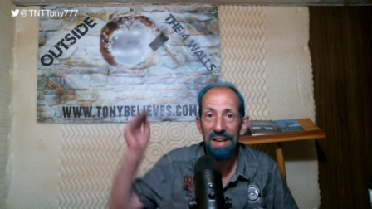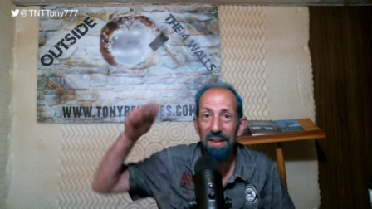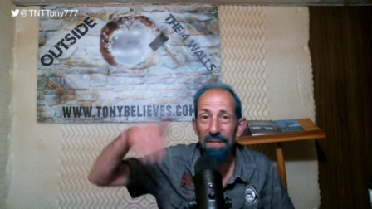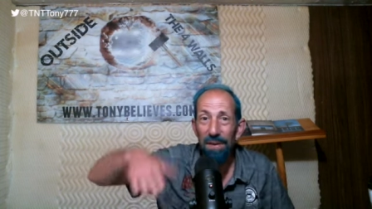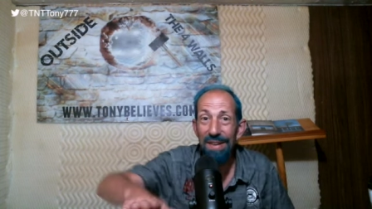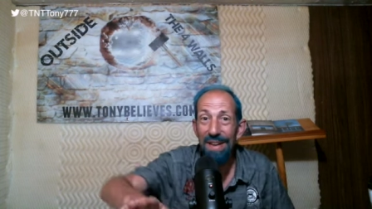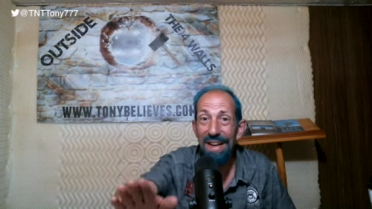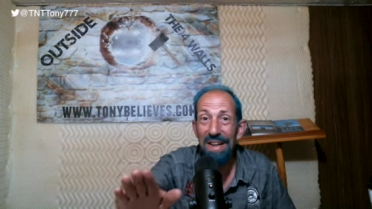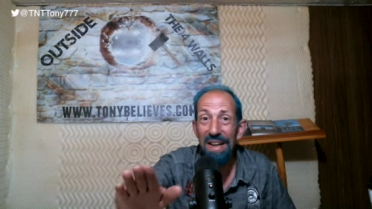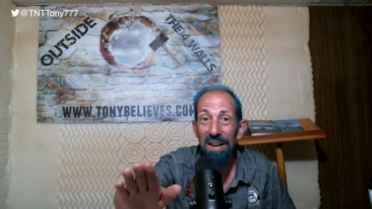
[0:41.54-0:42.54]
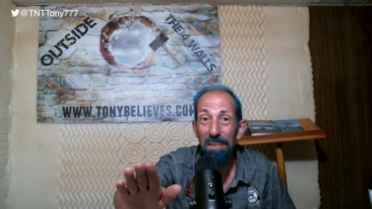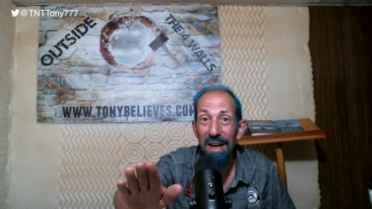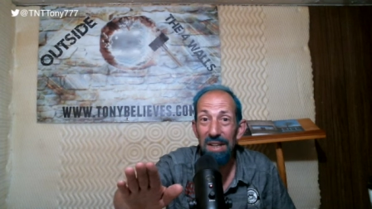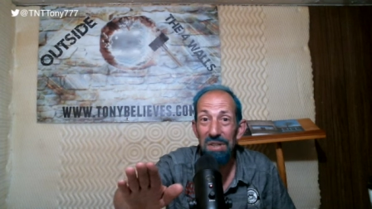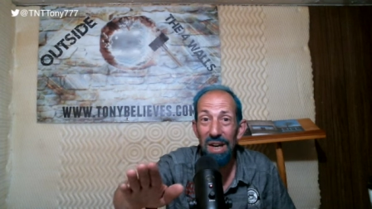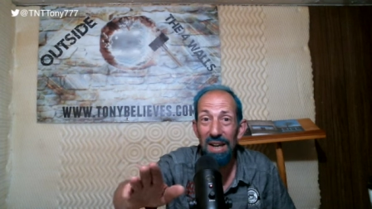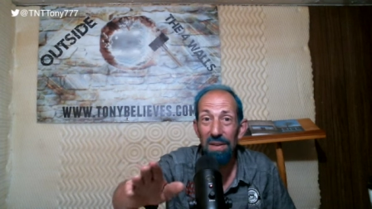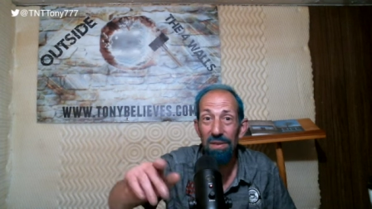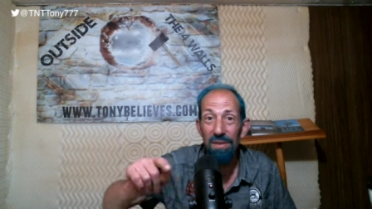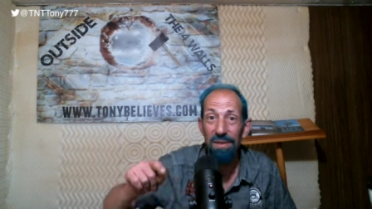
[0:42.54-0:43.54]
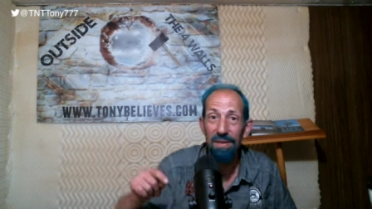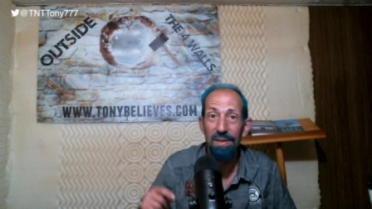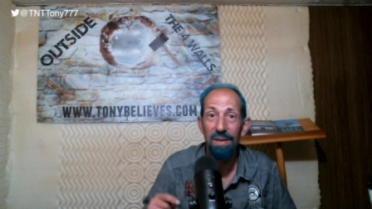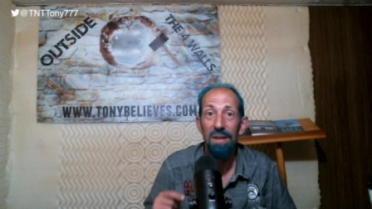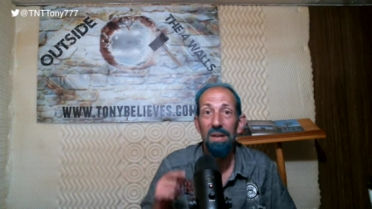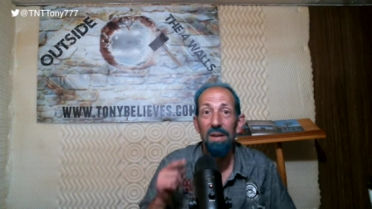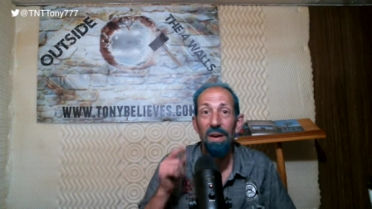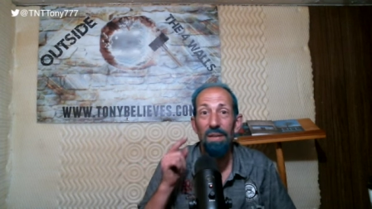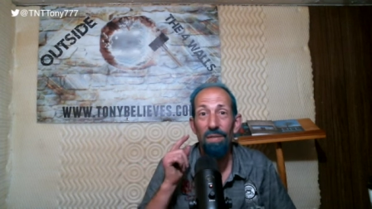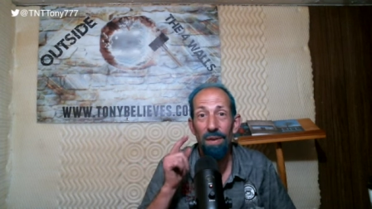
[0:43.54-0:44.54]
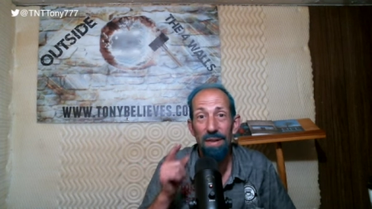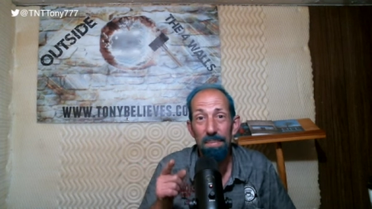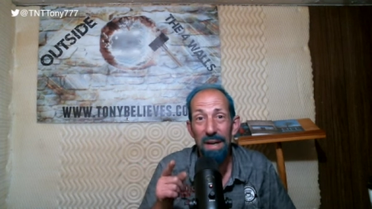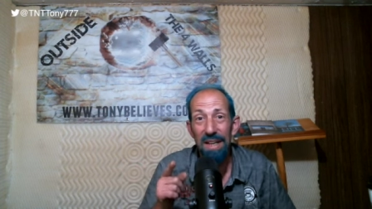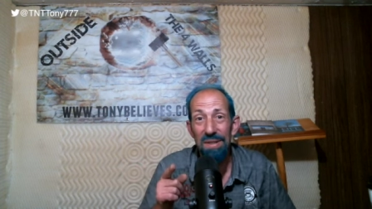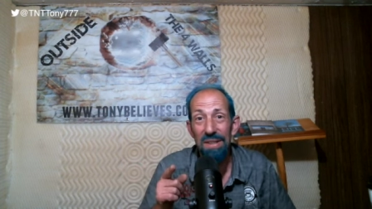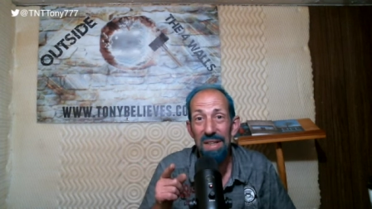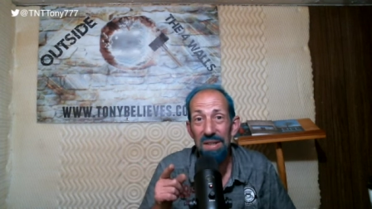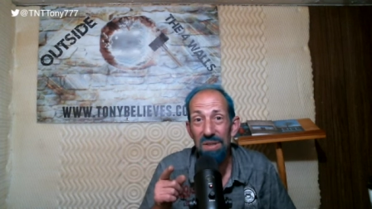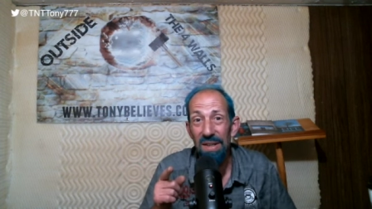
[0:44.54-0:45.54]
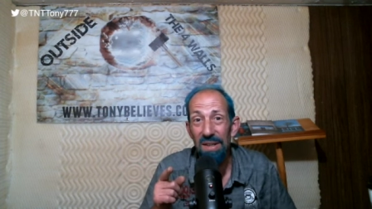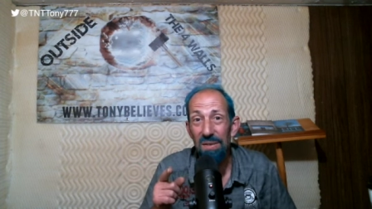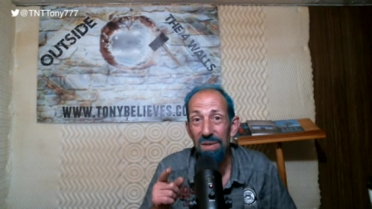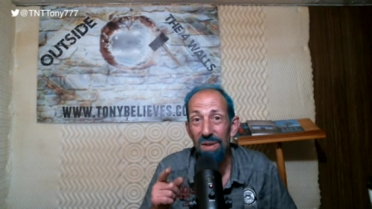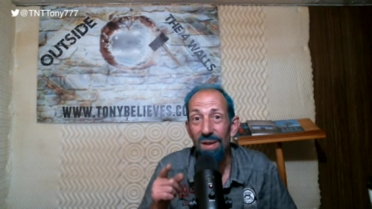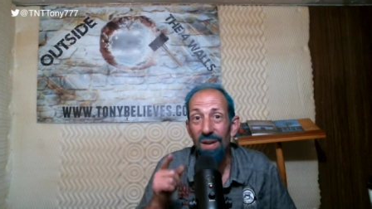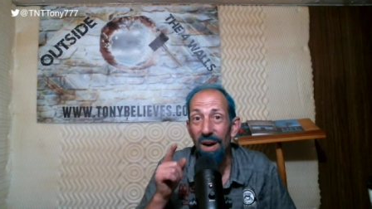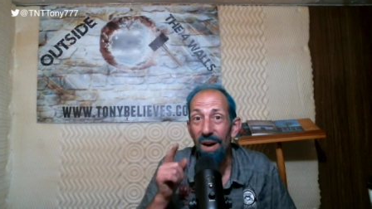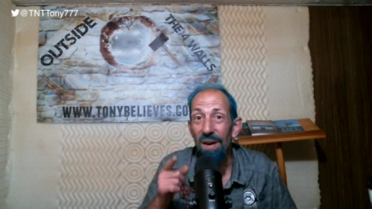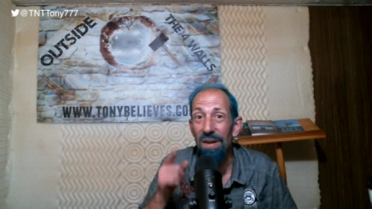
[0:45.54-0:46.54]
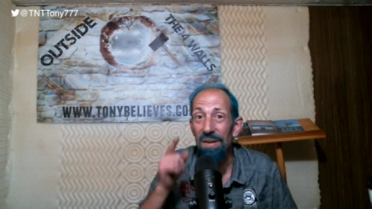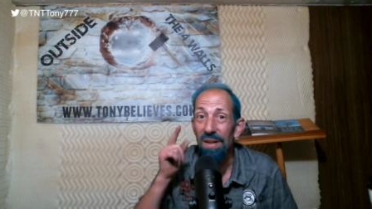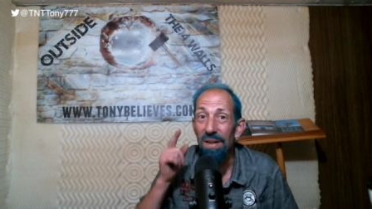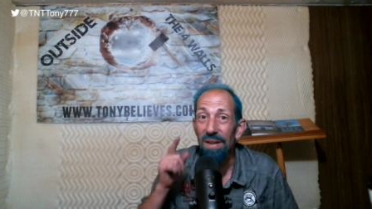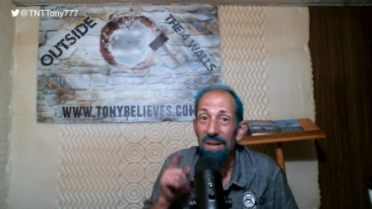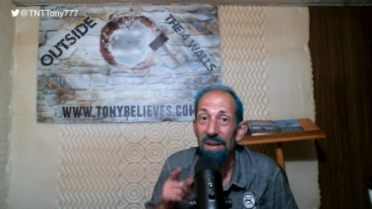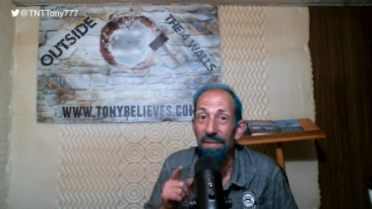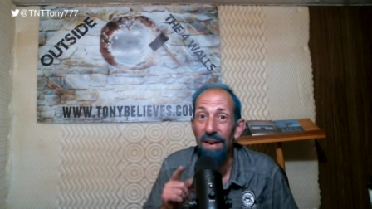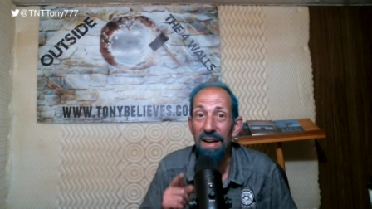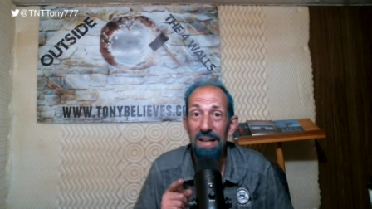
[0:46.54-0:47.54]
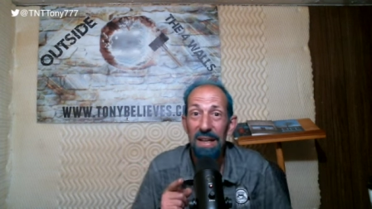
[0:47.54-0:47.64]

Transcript: you for landing on my channel for the best teachings on divine